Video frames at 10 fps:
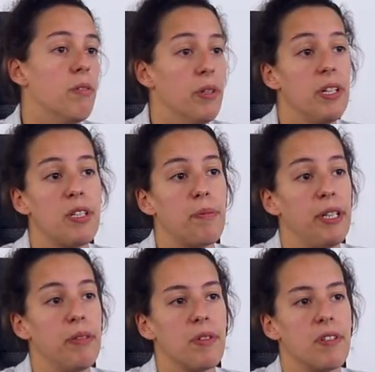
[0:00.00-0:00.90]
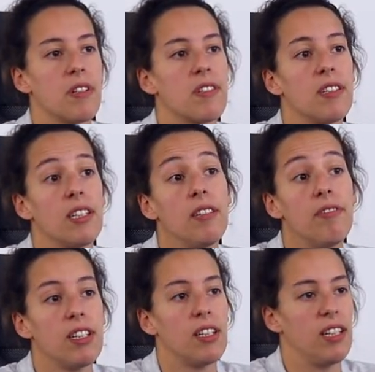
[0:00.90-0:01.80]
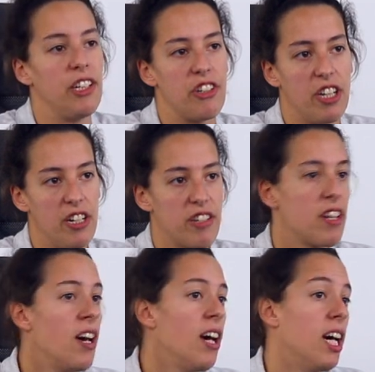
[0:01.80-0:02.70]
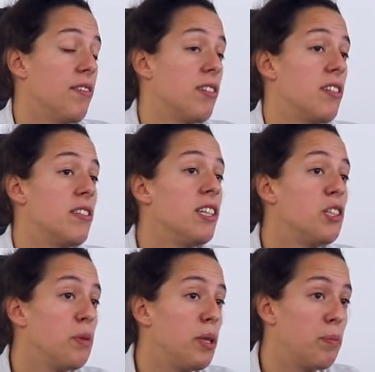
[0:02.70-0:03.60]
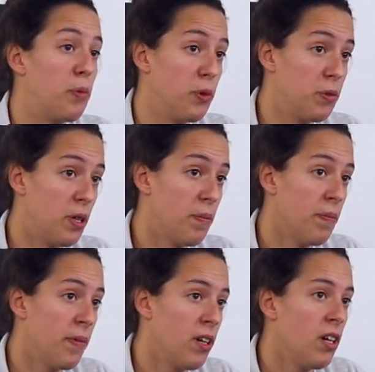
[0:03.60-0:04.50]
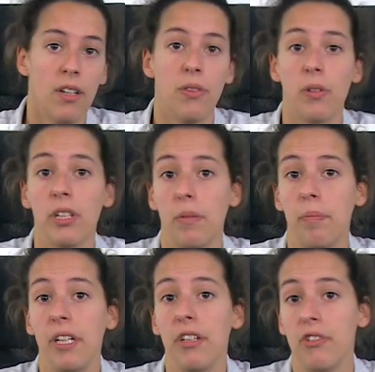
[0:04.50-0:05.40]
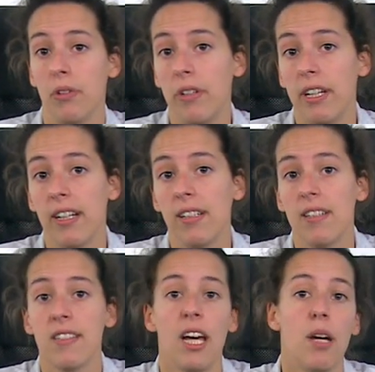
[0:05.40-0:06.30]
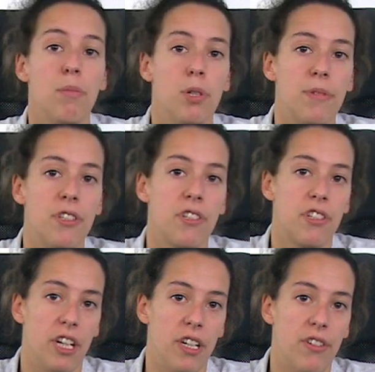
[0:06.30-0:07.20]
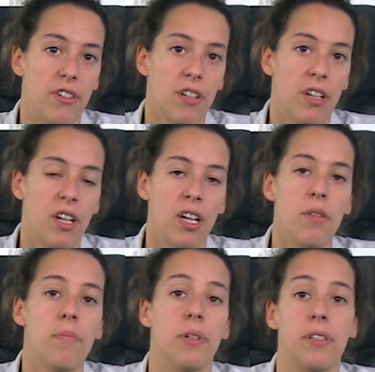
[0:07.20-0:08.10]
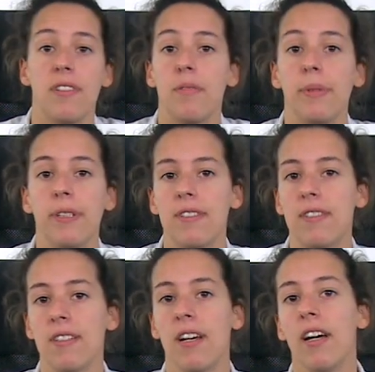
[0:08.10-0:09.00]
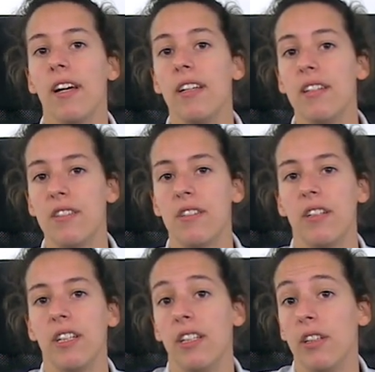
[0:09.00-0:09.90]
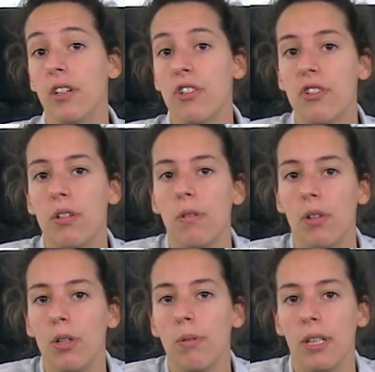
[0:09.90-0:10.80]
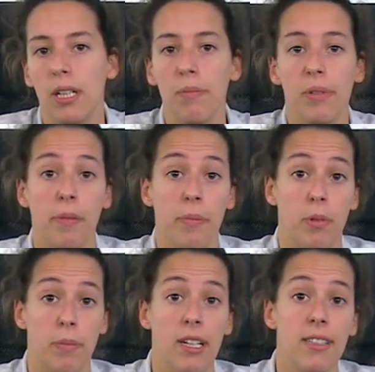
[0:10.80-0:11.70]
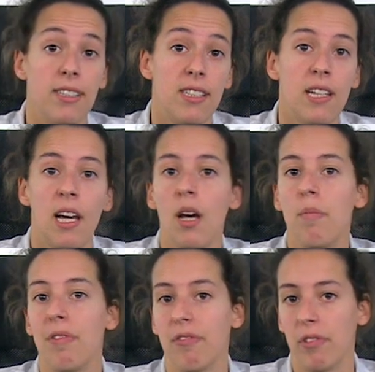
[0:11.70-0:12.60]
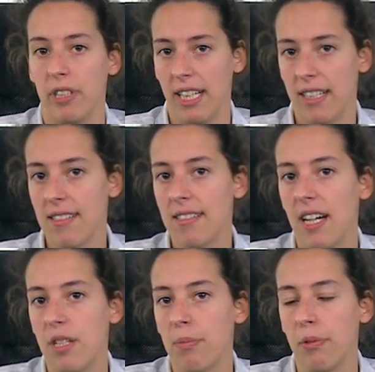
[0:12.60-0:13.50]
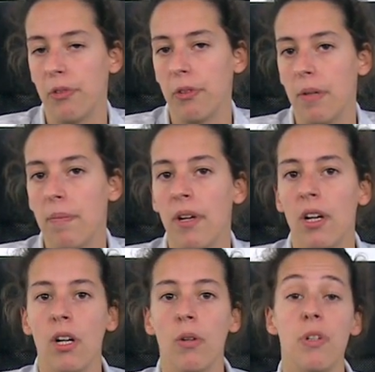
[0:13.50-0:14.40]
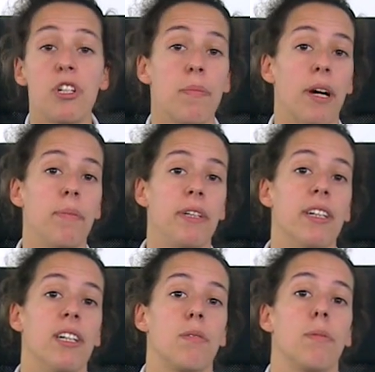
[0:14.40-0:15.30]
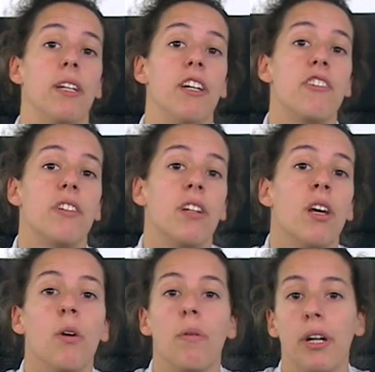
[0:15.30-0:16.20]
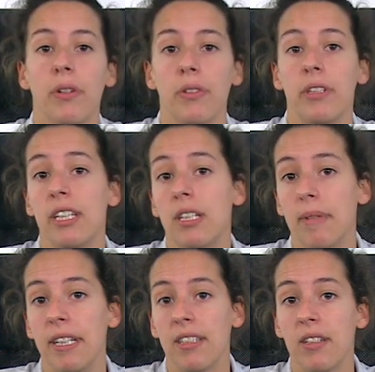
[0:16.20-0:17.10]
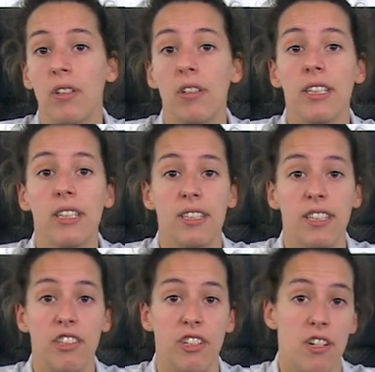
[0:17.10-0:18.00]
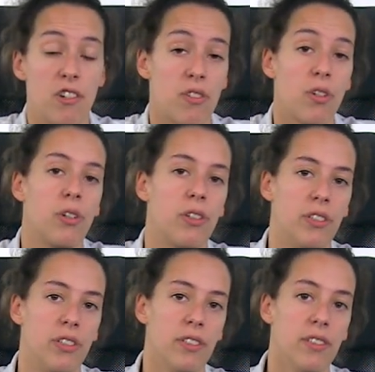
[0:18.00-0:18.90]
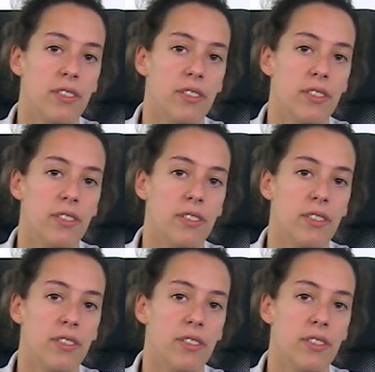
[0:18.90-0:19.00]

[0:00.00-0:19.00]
Running speed was not significantly changed after the six-week program, nor did peak joint angles and moments change. Participants in this study did not show lower limb abnormalities before the exercise program, which might be an explanation why no kinematic or kinetic changes occurred.